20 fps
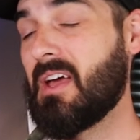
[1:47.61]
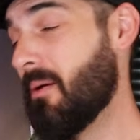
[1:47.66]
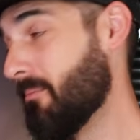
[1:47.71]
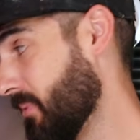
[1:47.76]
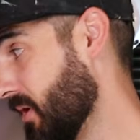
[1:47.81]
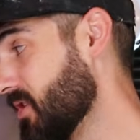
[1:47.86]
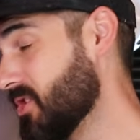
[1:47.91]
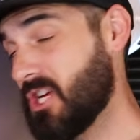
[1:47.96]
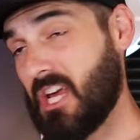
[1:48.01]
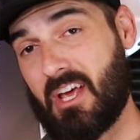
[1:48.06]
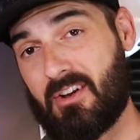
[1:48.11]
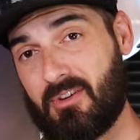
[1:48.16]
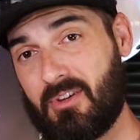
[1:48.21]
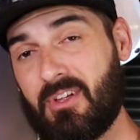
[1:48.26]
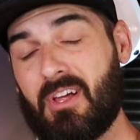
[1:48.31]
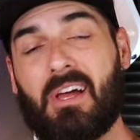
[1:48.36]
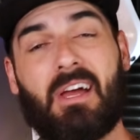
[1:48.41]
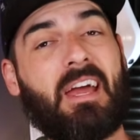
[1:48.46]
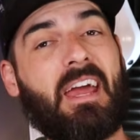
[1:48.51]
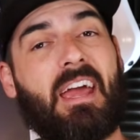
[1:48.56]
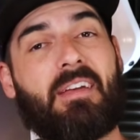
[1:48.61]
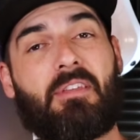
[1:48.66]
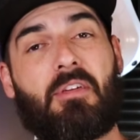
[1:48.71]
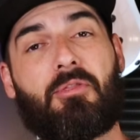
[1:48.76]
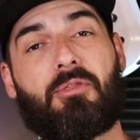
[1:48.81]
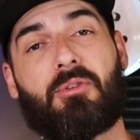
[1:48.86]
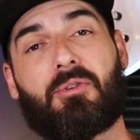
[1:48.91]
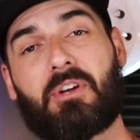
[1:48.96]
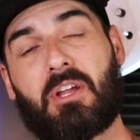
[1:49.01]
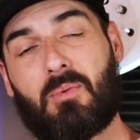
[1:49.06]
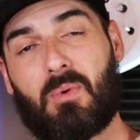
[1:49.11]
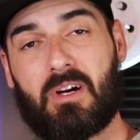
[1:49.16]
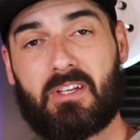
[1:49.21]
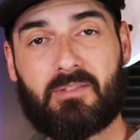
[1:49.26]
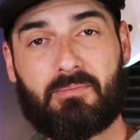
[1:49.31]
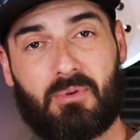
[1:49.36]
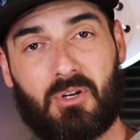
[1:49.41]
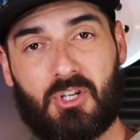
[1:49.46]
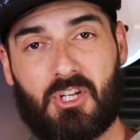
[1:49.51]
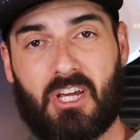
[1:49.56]
per channel and then 30 watts
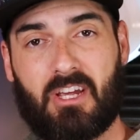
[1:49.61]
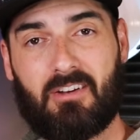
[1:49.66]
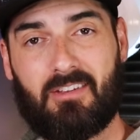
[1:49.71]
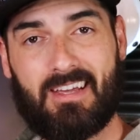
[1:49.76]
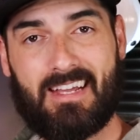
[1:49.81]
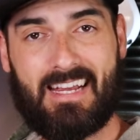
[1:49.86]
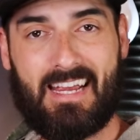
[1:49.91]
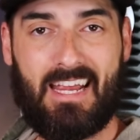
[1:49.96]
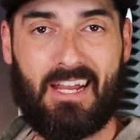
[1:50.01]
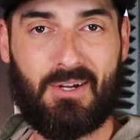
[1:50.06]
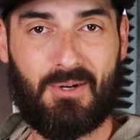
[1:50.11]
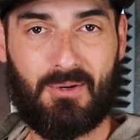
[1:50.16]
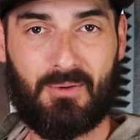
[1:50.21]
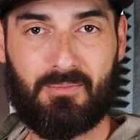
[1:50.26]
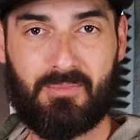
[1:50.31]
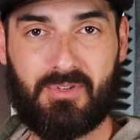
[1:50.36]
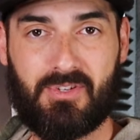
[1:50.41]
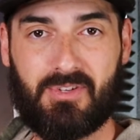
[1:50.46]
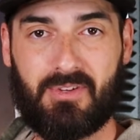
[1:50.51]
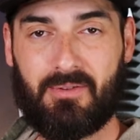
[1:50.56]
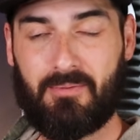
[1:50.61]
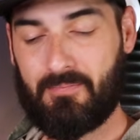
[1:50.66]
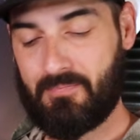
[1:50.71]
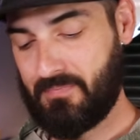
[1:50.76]
per channel at 8 ohms.